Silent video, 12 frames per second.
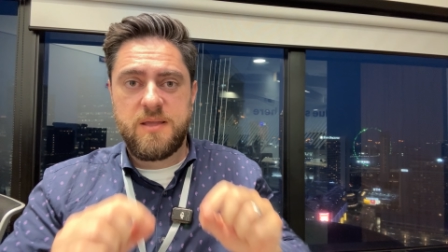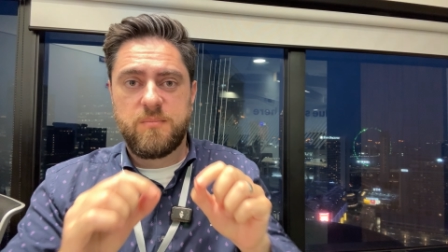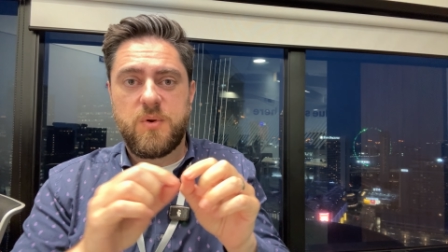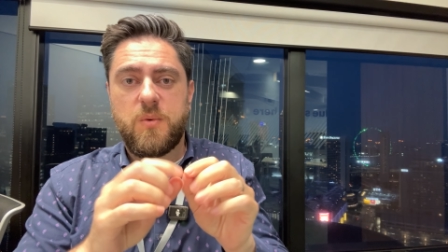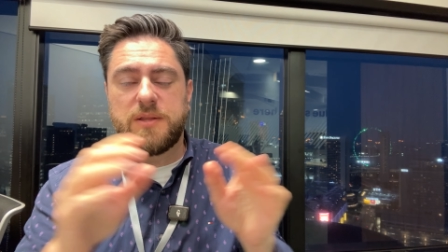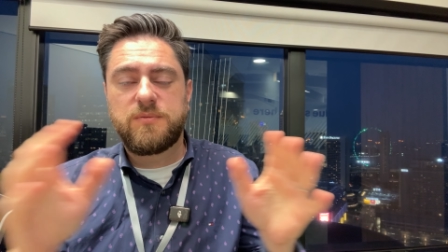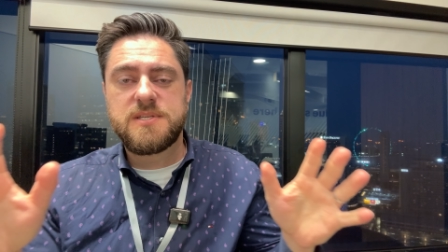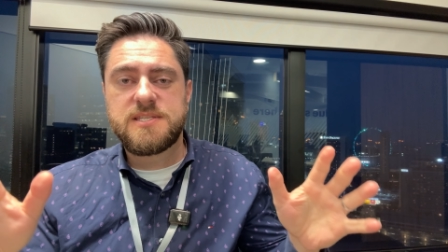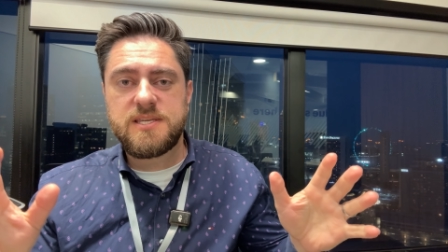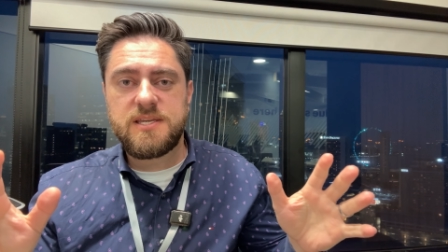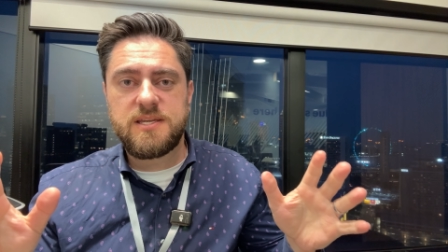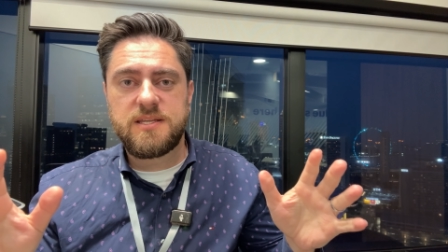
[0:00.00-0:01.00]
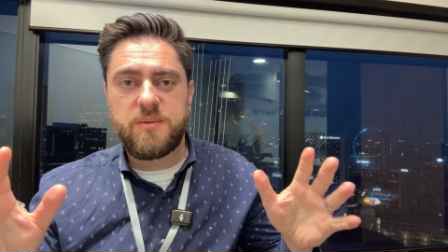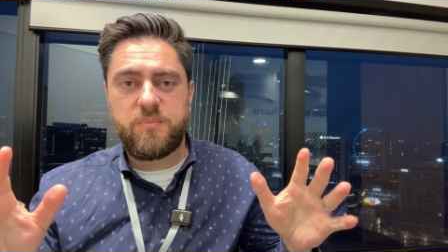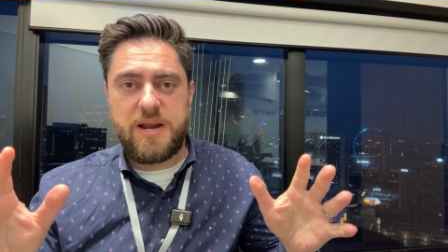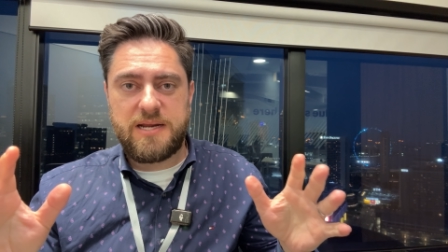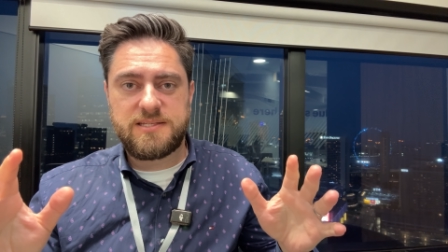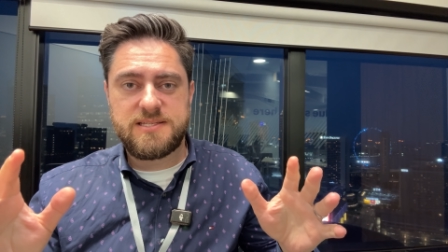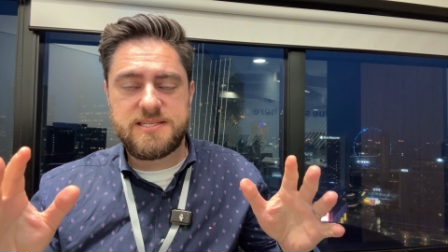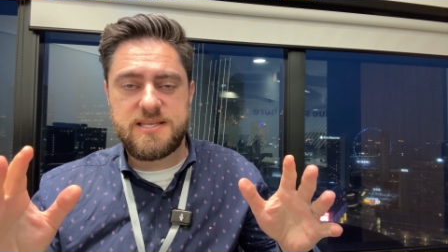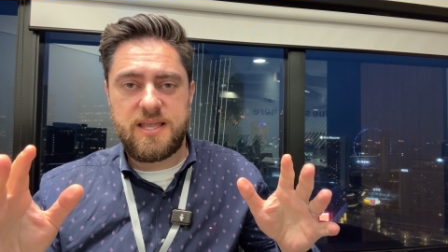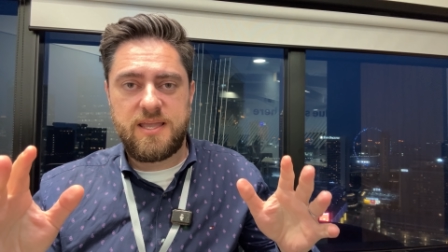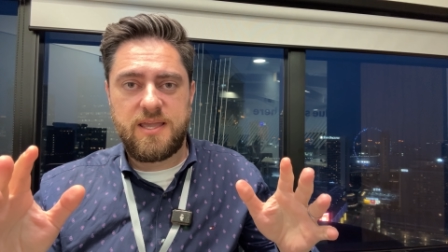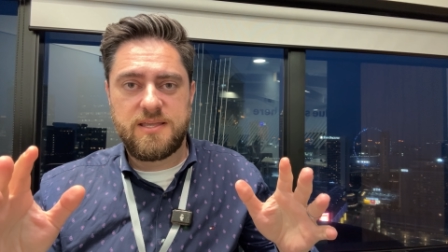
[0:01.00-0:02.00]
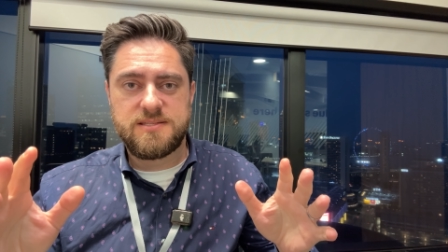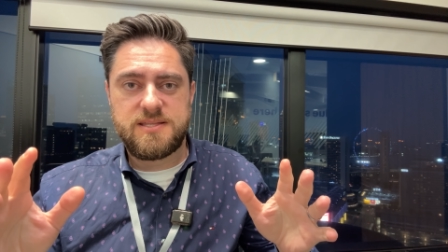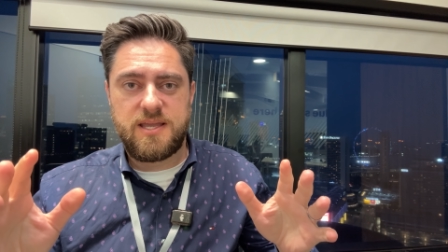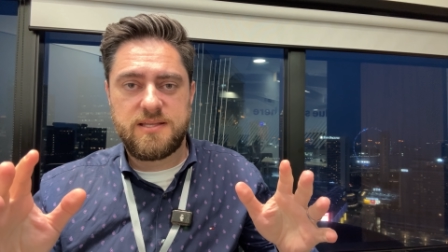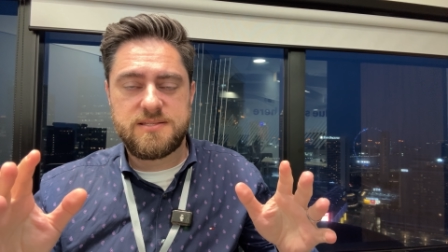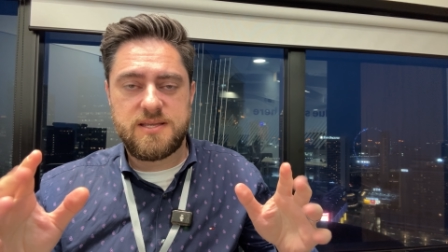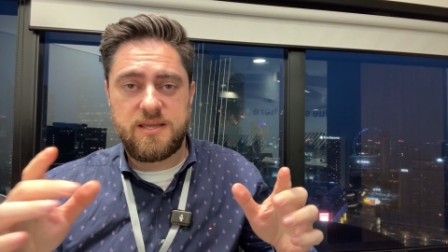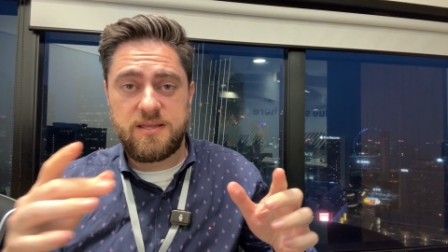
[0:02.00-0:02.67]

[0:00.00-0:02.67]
But what we see in the practice is that